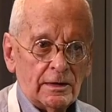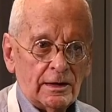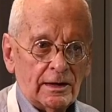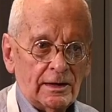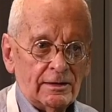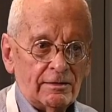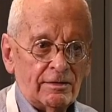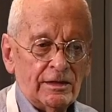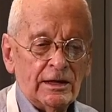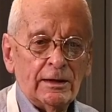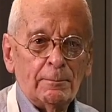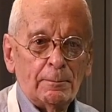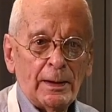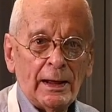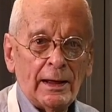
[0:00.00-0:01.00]
a
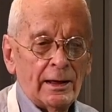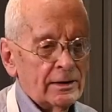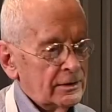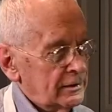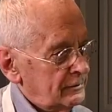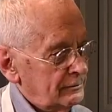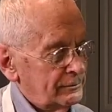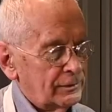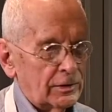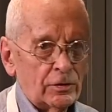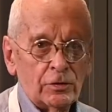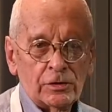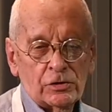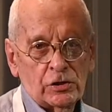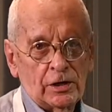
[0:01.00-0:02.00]
thin pan, you have a
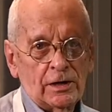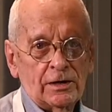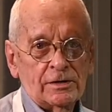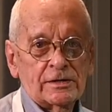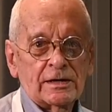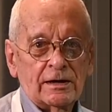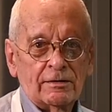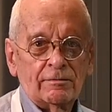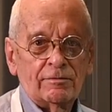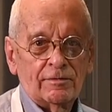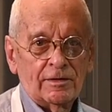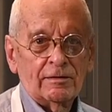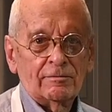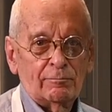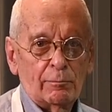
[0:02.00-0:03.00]
good chance of
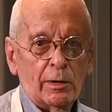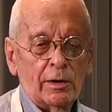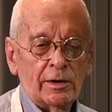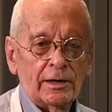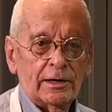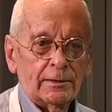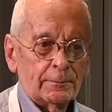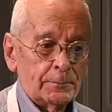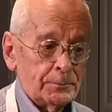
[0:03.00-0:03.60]
burning.